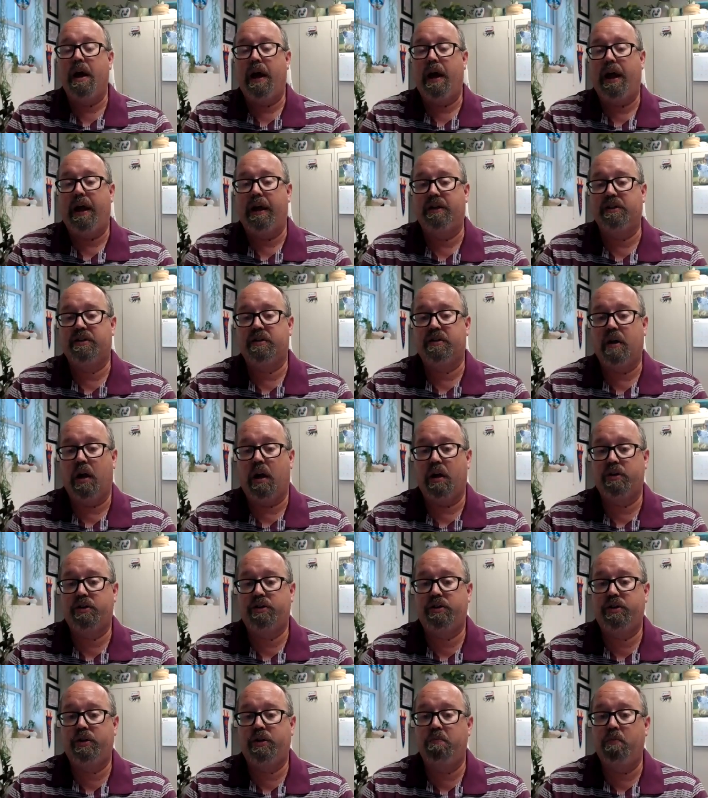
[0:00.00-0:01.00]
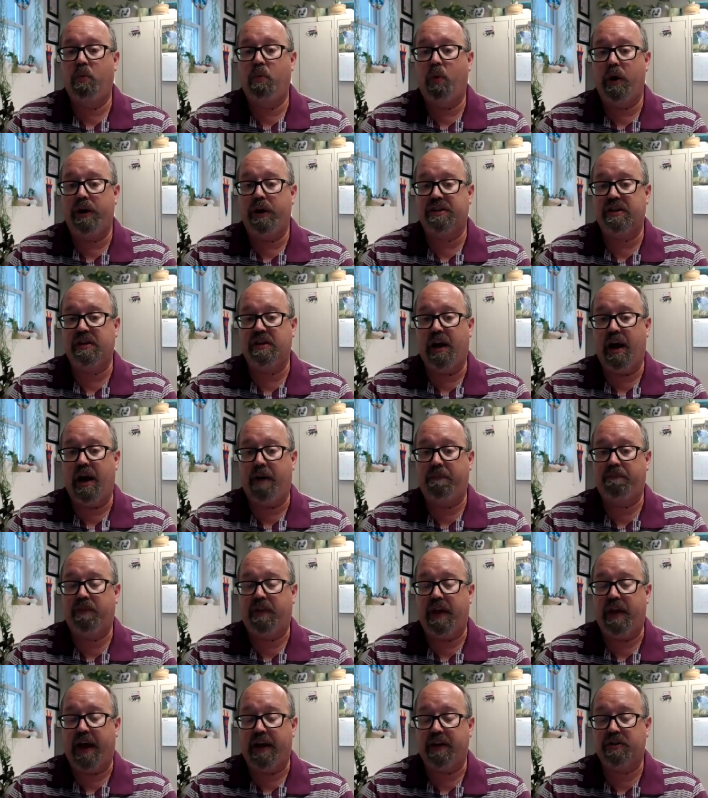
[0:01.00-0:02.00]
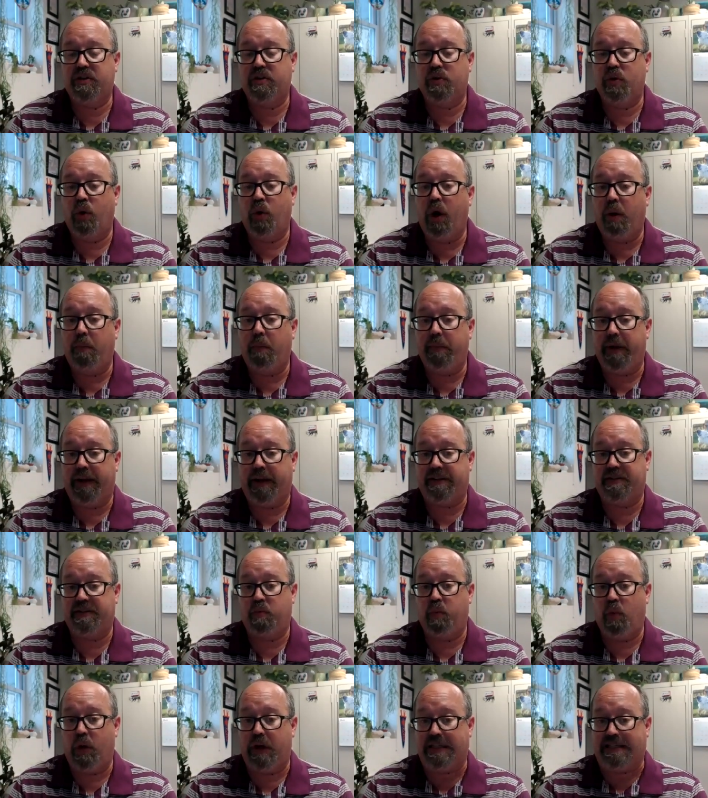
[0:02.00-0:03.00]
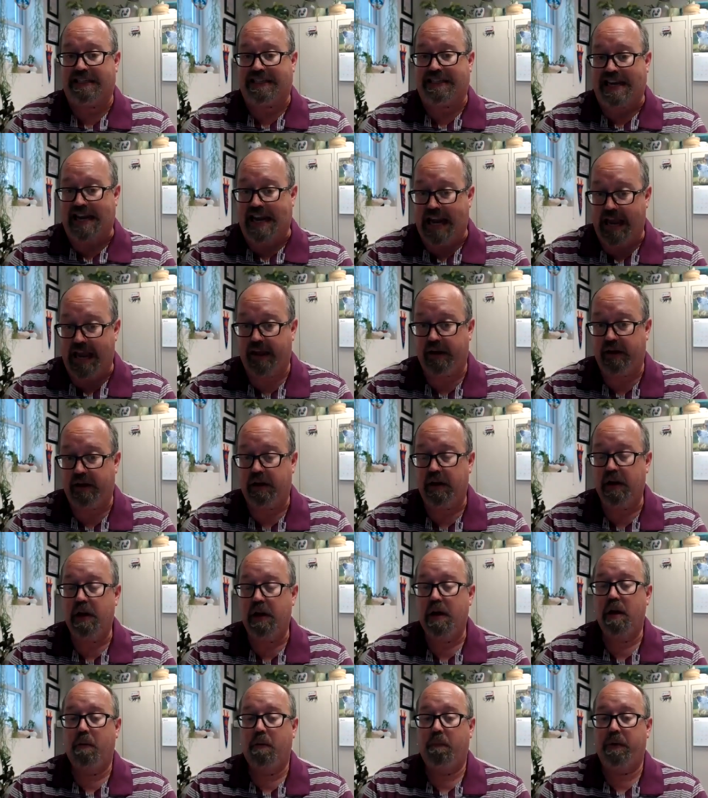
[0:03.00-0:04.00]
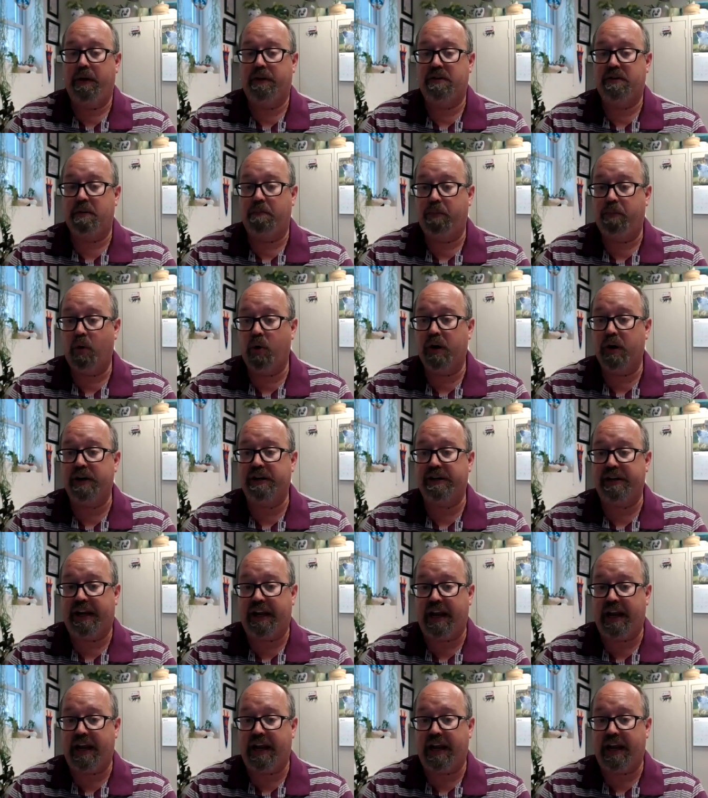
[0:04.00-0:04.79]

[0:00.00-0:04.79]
and start to moisten up that soil mix once again. But it's important to